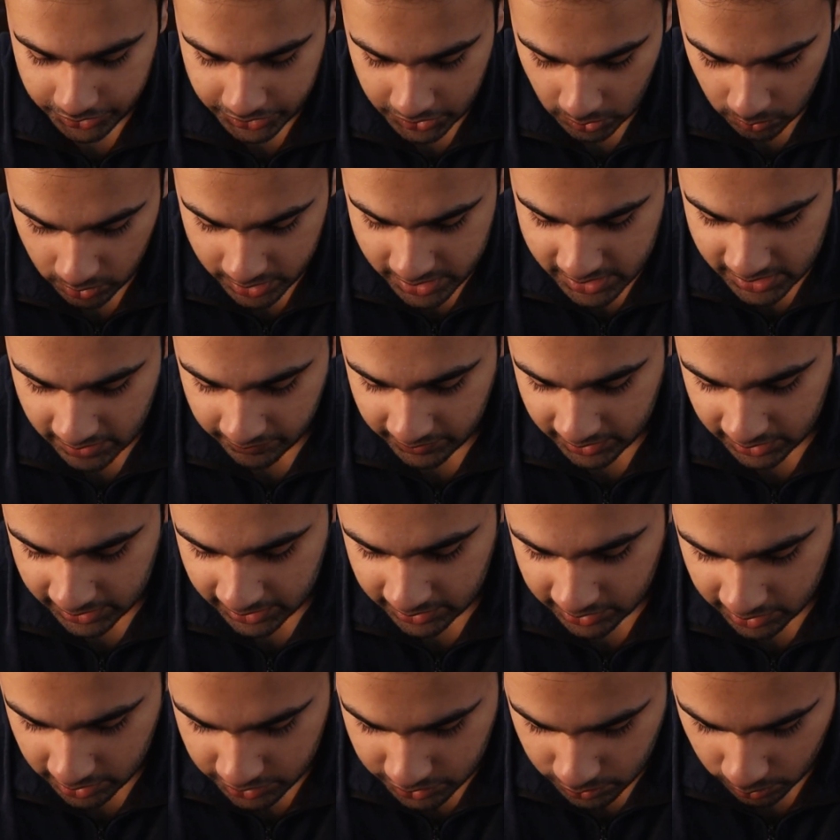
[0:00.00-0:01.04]
Your
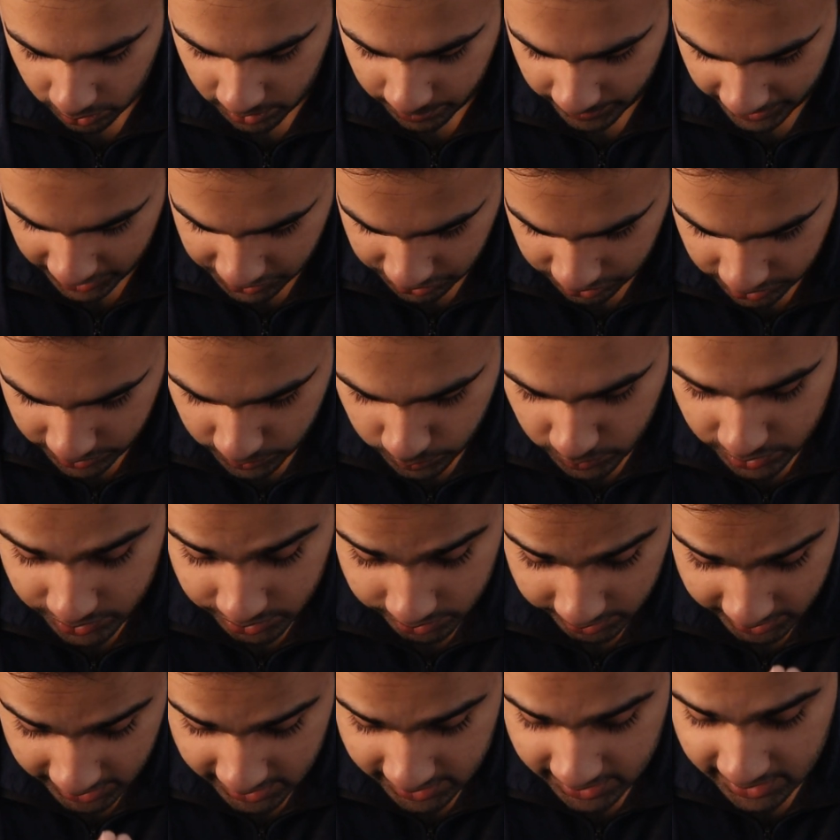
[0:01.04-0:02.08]
17 years old patient
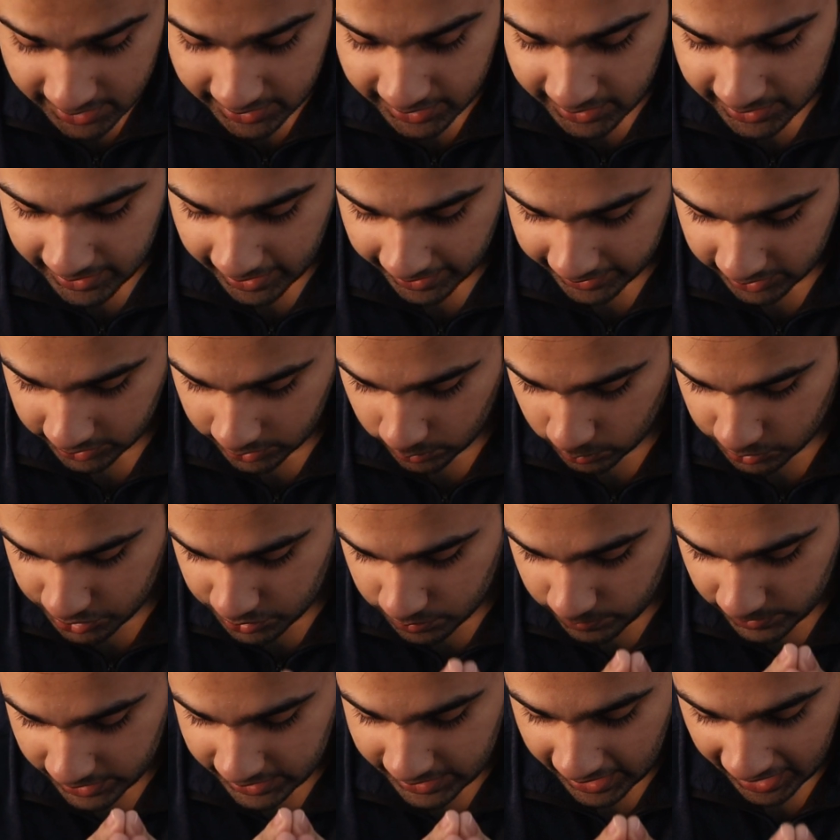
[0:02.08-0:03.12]
was recently
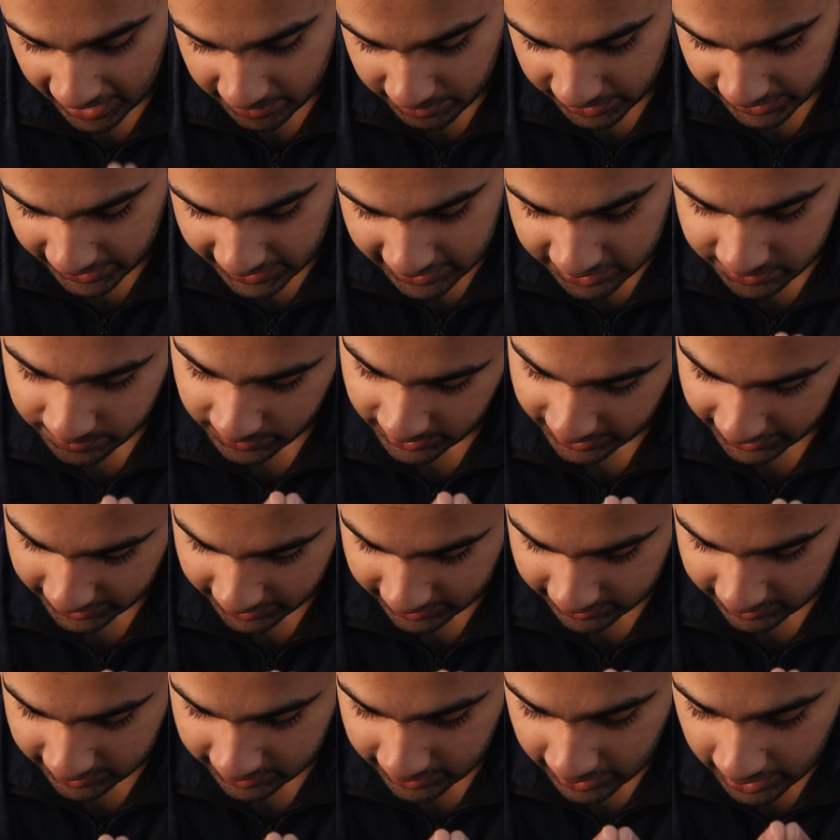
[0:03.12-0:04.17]
diagnosed with diabetes
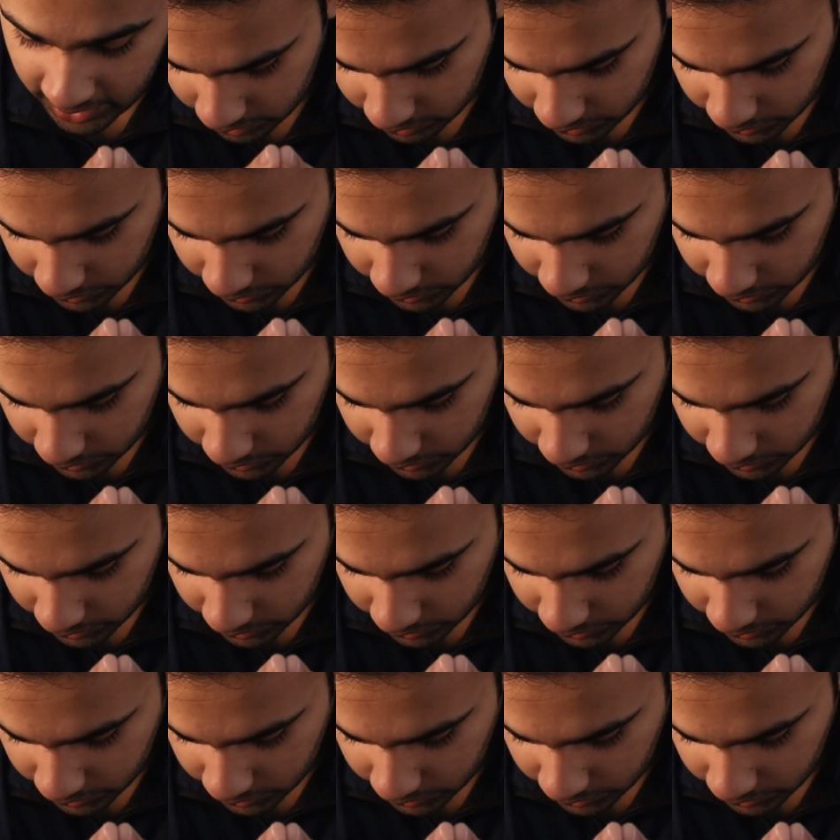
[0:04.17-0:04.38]
mellitus.